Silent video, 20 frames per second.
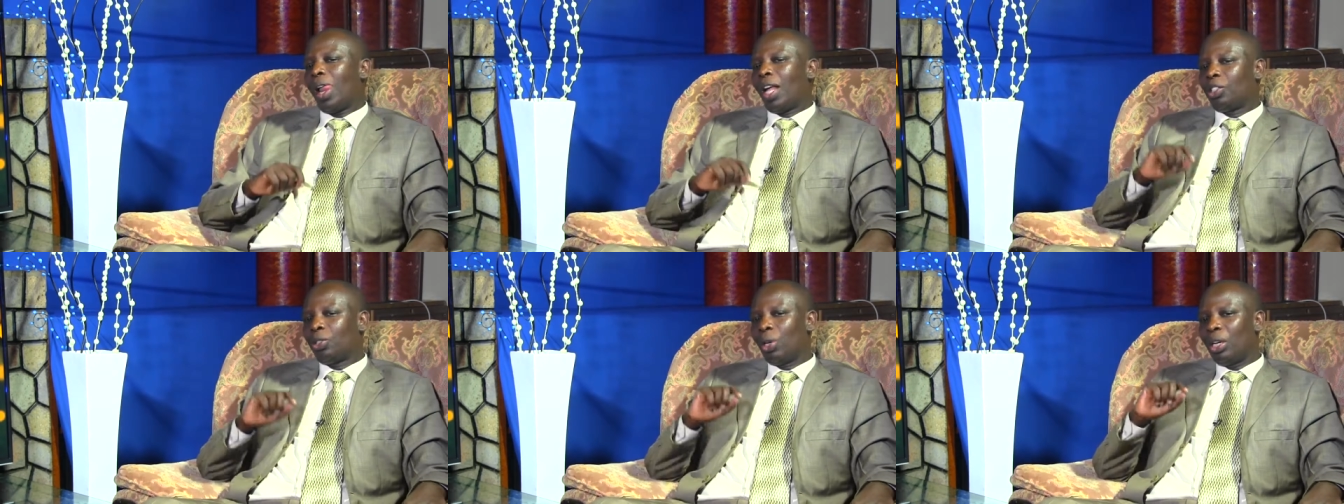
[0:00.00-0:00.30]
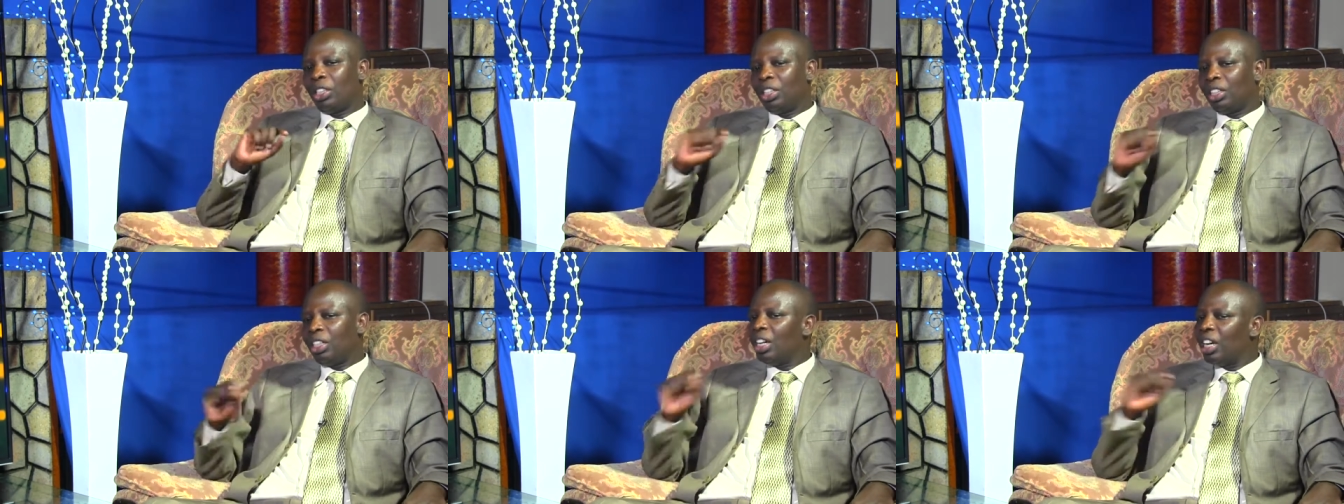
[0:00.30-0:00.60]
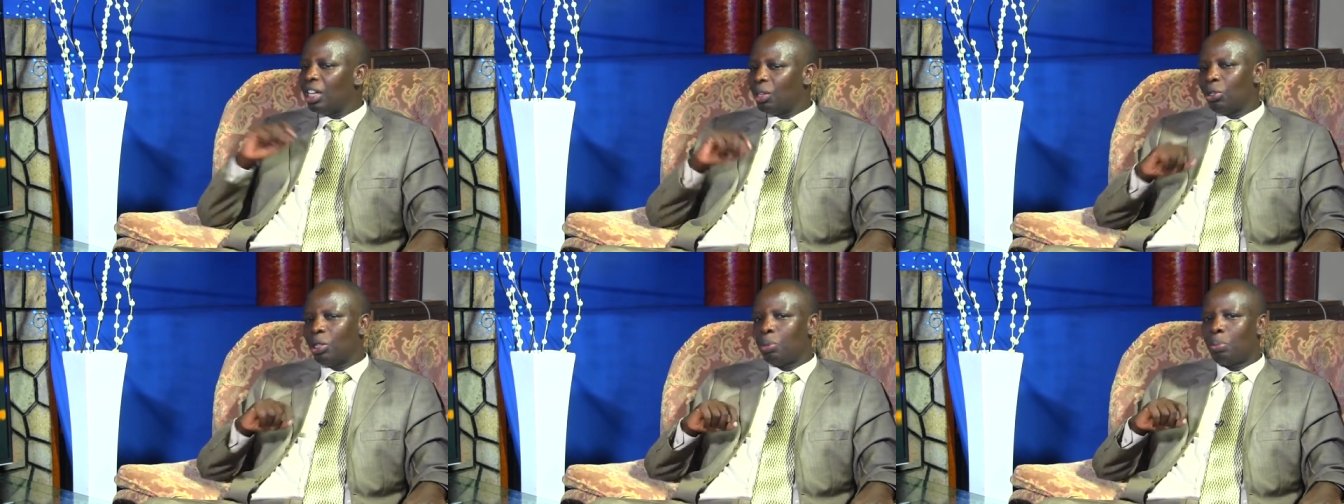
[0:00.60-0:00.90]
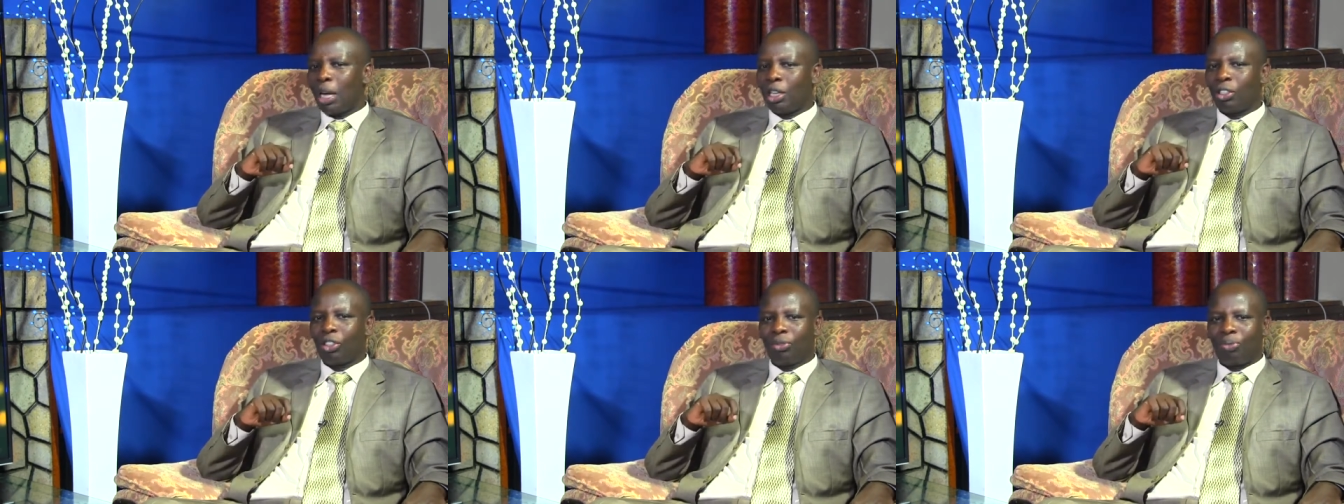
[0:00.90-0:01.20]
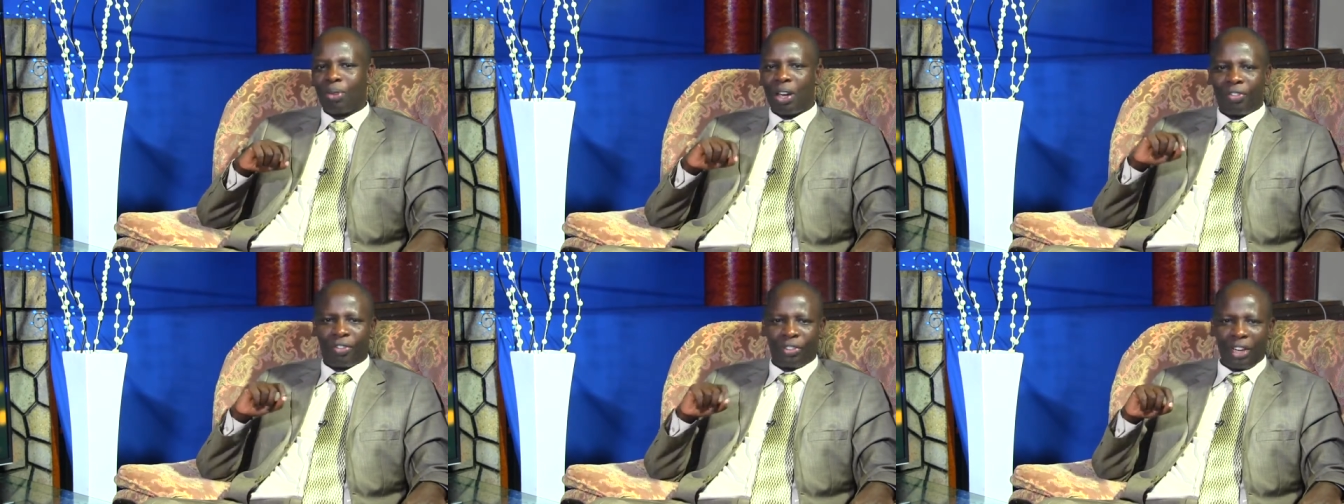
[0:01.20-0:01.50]
So I shared with part of
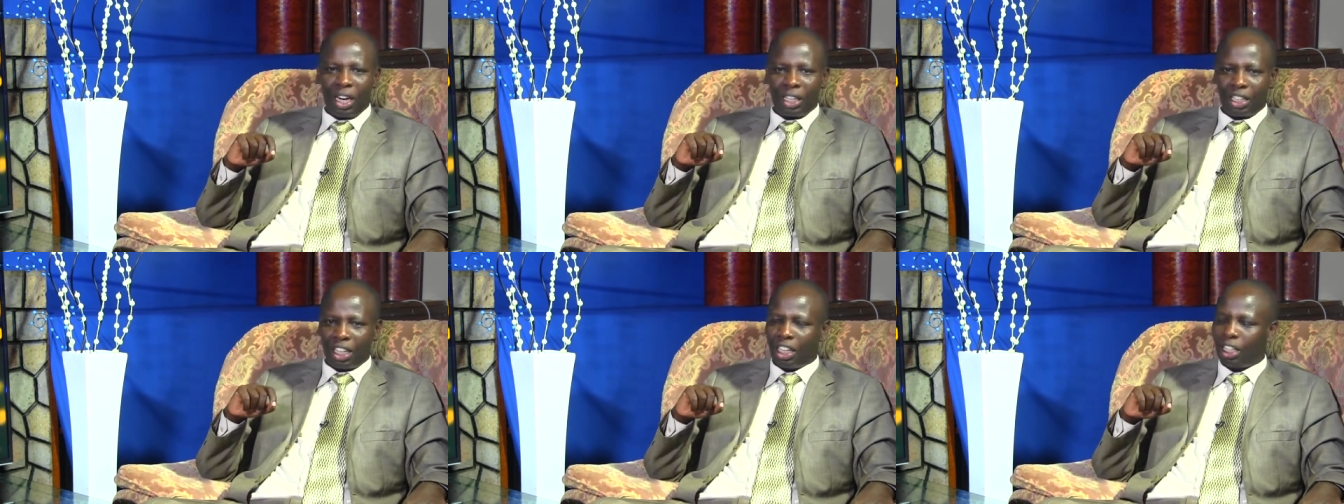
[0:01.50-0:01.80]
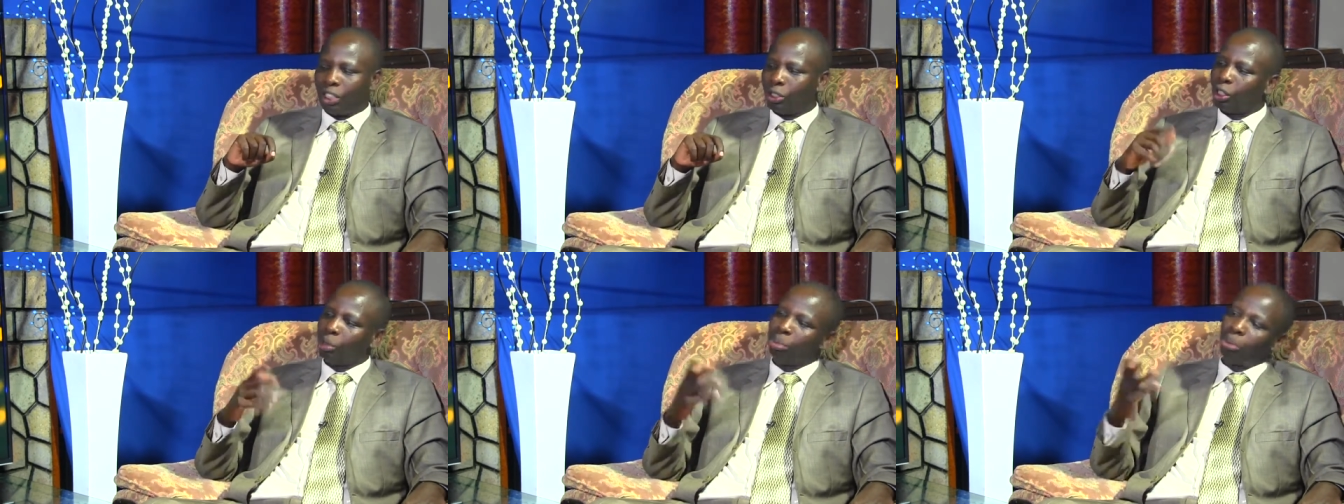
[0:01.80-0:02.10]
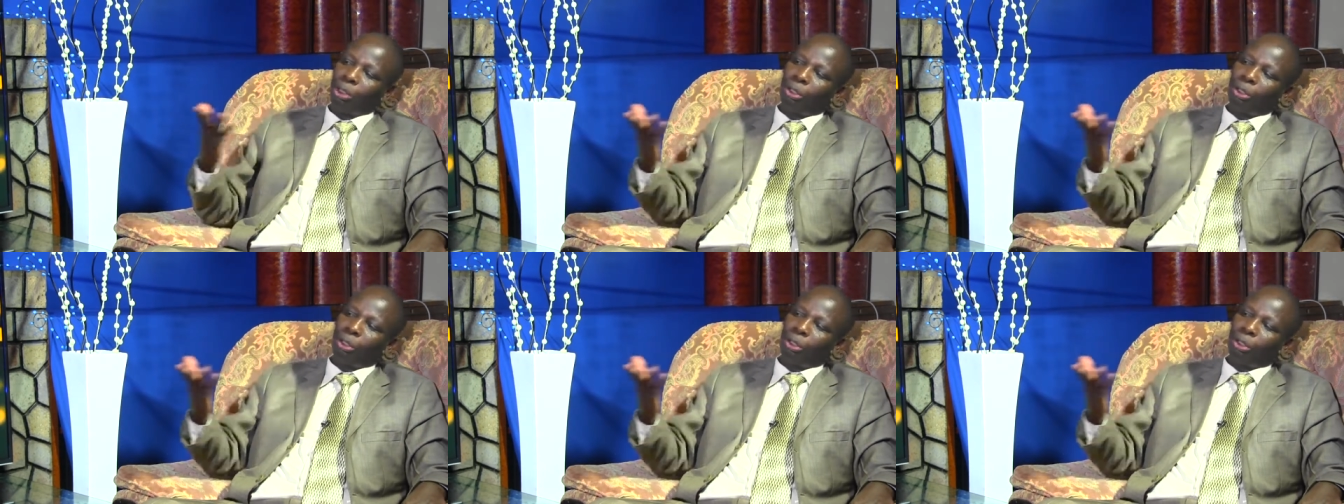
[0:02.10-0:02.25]
my friends and they told me,